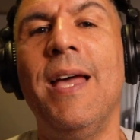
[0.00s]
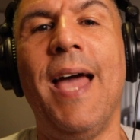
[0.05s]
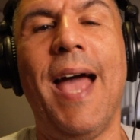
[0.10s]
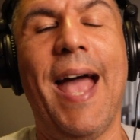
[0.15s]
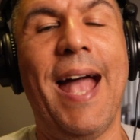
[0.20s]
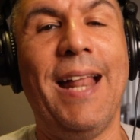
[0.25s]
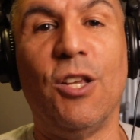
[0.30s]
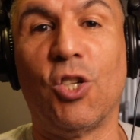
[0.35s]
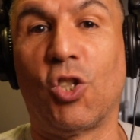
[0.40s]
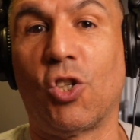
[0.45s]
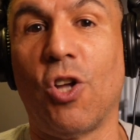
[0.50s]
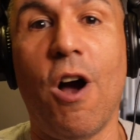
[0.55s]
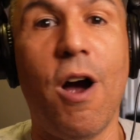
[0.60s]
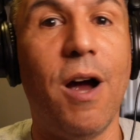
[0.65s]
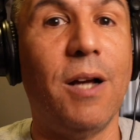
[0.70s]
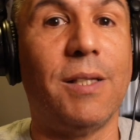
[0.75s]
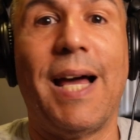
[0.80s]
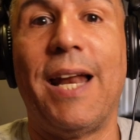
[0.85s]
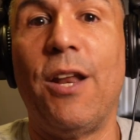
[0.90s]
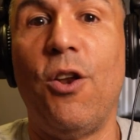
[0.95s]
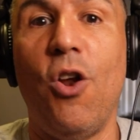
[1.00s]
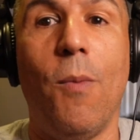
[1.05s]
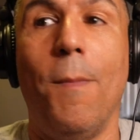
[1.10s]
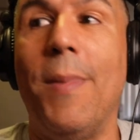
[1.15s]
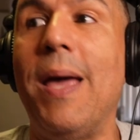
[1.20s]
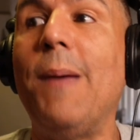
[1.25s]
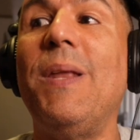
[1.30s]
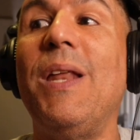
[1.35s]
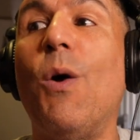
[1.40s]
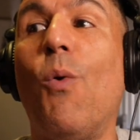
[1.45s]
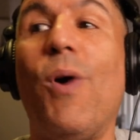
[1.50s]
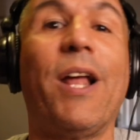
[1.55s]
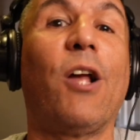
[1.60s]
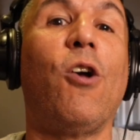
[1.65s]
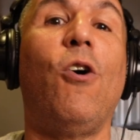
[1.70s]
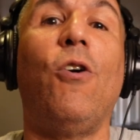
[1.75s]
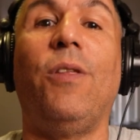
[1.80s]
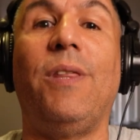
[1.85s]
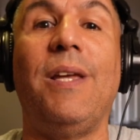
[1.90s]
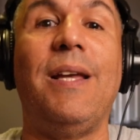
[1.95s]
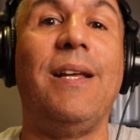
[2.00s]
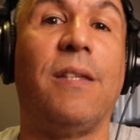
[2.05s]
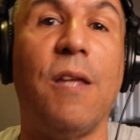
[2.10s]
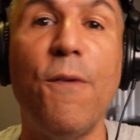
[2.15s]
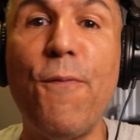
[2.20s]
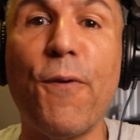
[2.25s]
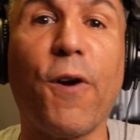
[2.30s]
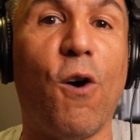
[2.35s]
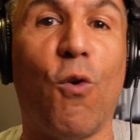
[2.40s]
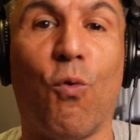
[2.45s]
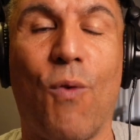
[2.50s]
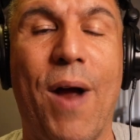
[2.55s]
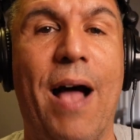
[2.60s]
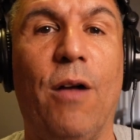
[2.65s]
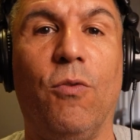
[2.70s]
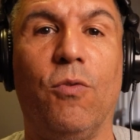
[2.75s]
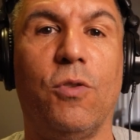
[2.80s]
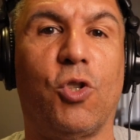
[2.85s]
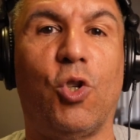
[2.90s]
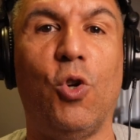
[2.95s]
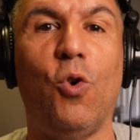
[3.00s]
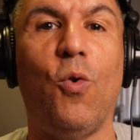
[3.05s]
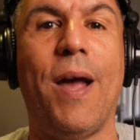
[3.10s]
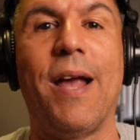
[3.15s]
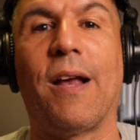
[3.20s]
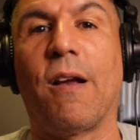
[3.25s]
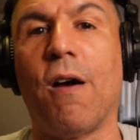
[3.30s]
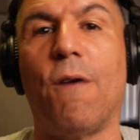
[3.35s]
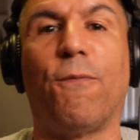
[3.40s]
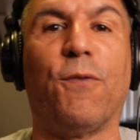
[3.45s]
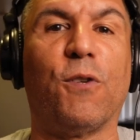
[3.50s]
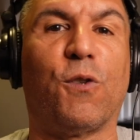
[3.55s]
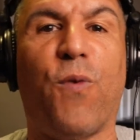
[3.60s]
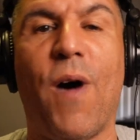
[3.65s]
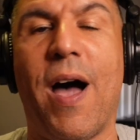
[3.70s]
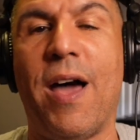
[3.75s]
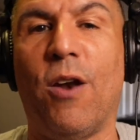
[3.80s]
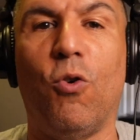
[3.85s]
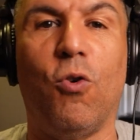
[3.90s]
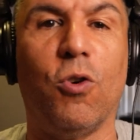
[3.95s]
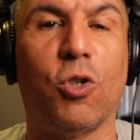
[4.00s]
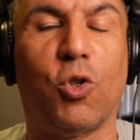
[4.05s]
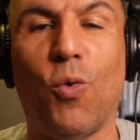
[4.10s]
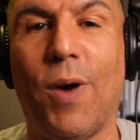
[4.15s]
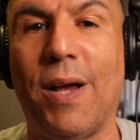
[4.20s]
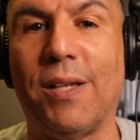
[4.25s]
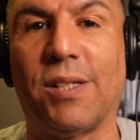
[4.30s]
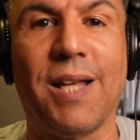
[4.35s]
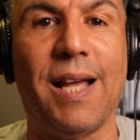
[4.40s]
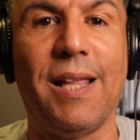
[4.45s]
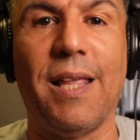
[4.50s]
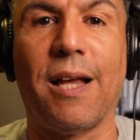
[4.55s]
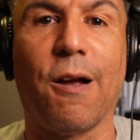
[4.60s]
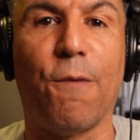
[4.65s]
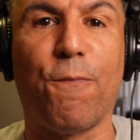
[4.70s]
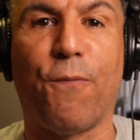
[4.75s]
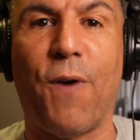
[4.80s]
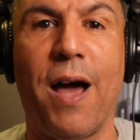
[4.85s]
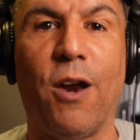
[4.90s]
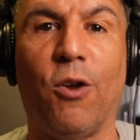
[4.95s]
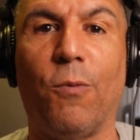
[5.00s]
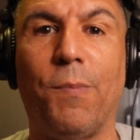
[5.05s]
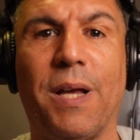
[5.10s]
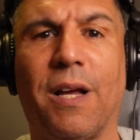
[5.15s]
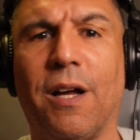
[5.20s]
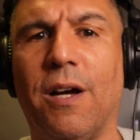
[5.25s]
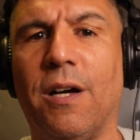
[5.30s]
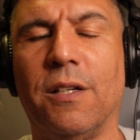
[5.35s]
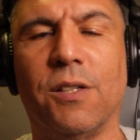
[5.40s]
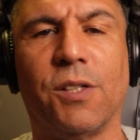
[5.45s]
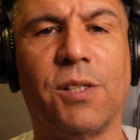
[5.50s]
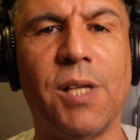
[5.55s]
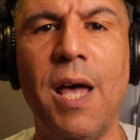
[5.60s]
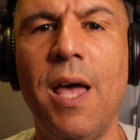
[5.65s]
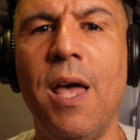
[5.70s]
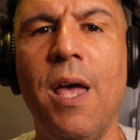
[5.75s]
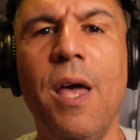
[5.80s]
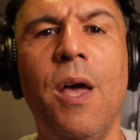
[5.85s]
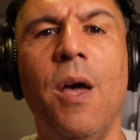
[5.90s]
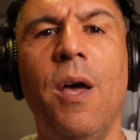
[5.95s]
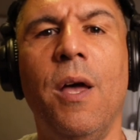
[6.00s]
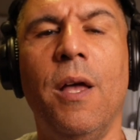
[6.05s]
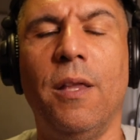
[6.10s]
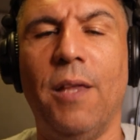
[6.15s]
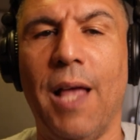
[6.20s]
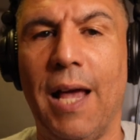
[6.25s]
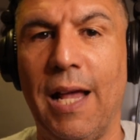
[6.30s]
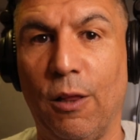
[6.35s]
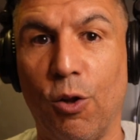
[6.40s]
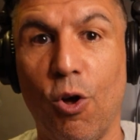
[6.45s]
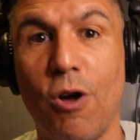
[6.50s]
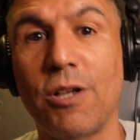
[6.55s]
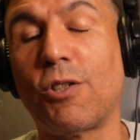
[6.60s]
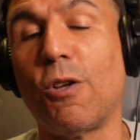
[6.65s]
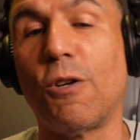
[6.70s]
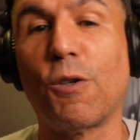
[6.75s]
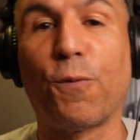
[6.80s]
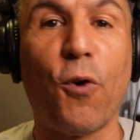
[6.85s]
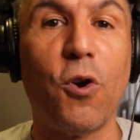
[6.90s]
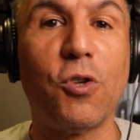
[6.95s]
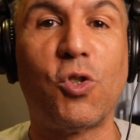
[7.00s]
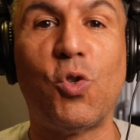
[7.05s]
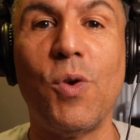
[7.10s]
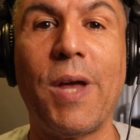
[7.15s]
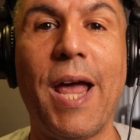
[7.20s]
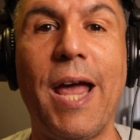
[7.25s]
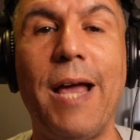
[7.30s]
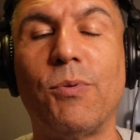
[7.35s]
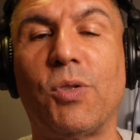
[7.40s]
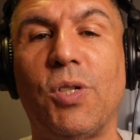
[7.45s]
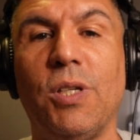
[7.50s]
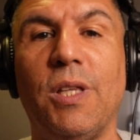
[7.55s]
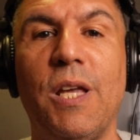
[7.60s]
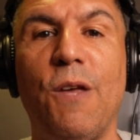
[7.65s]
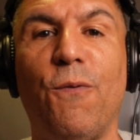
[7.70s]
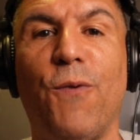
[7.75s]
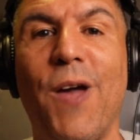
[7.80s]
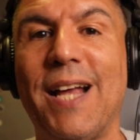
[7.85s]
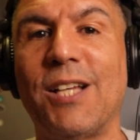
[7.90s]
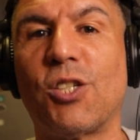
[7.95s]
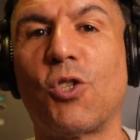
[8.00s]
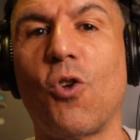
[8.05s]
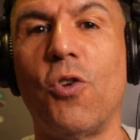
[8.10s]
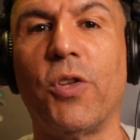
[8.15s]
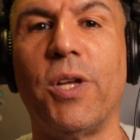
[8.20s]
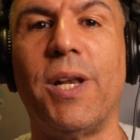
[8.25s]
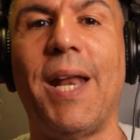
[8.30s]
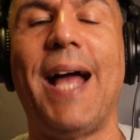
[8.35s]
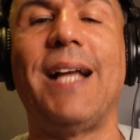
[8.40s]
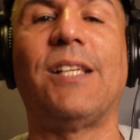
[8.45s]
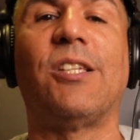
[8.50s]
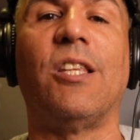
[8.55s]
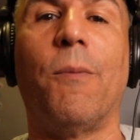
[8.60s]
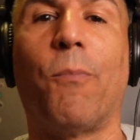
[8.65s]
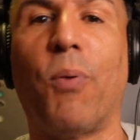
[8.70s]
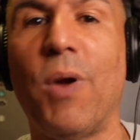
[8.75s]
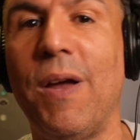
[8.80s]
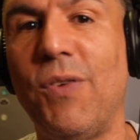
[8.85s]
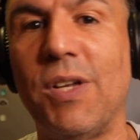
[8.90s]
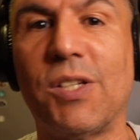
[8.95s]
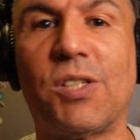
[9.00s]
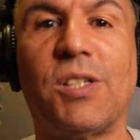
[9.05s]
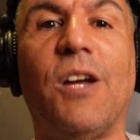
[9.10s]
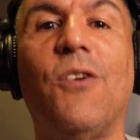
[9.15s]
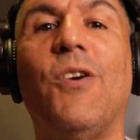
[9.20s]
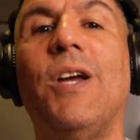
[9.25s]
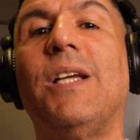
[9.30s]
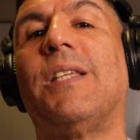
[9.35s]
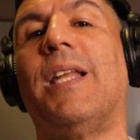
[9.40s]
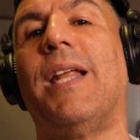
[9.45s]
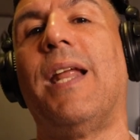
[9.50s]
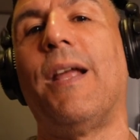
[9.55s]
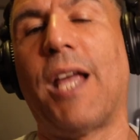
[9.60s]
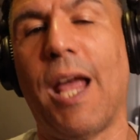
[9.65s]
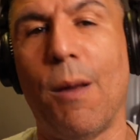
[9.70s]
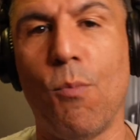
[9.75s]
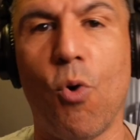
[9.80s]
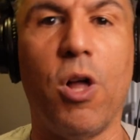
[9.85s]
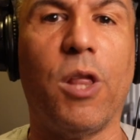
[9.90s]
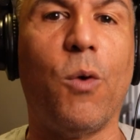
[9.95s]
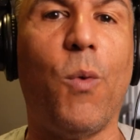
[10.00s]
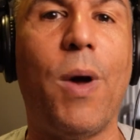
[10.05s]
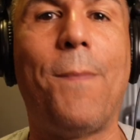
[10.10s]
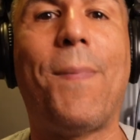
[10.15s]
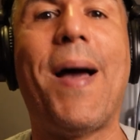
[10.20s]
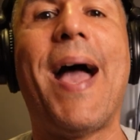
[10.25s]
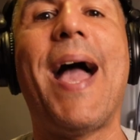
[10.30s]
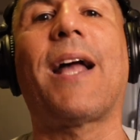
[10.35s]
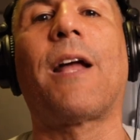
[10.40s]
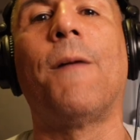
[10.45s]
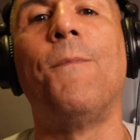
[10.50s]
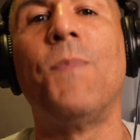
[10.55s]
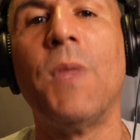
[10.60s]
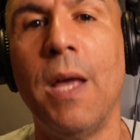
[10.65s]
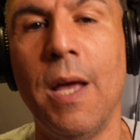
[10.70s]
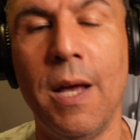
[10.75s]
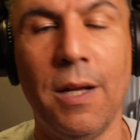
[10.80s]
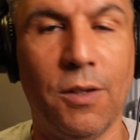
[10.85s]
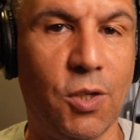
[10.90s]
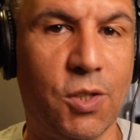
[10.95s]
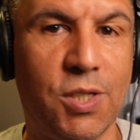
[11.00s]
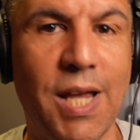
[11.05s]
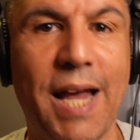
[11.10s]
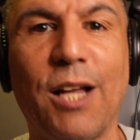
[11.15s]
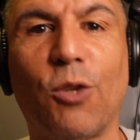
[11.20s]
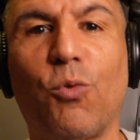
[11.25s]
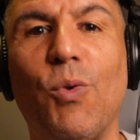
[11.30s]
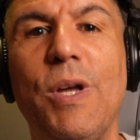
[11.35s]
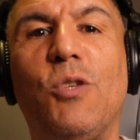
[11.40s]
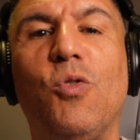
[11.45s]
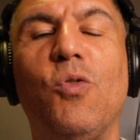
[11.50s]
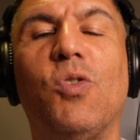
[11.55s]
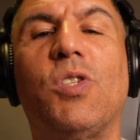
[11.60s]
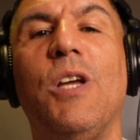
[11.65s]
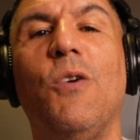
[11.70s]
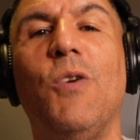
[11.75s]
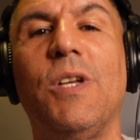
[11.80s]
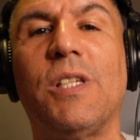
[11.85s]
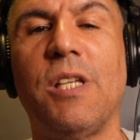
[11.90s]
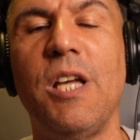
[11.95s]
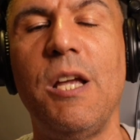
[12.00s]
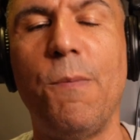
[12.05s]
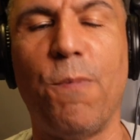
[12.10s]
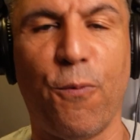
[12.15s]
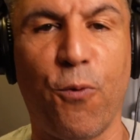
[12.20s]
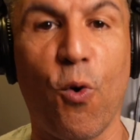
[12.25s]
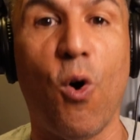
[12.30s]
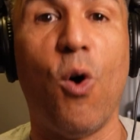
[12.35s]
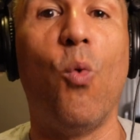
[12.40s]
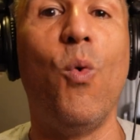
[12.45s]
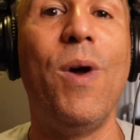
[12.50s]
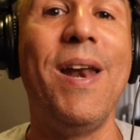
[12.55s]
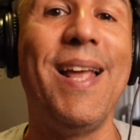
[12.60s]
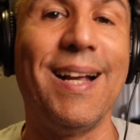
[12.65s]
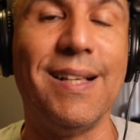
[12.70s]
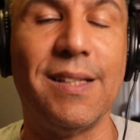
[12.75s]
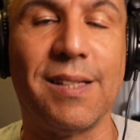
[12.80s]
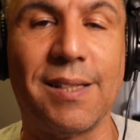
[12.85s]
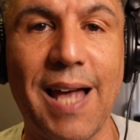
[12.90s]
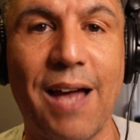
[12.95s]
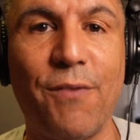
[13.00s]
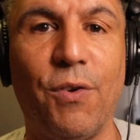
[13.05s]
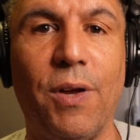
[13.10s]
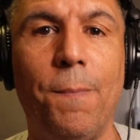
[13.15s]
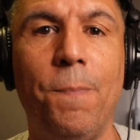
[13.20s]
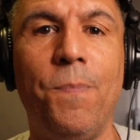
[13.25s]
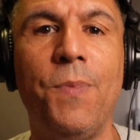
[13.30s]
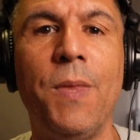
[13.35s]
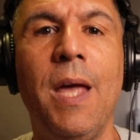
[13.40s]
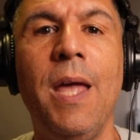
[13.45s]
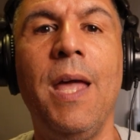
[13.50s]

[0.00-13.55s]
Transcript: And the Stars, I don't know, maybe they want to go the difficult route to a conference final or to a Stanley Cup final, because they lost those first two games to the Vegas Golden Knights in the previous series, and then they came all the way back to take a three two series lead before winning in seven.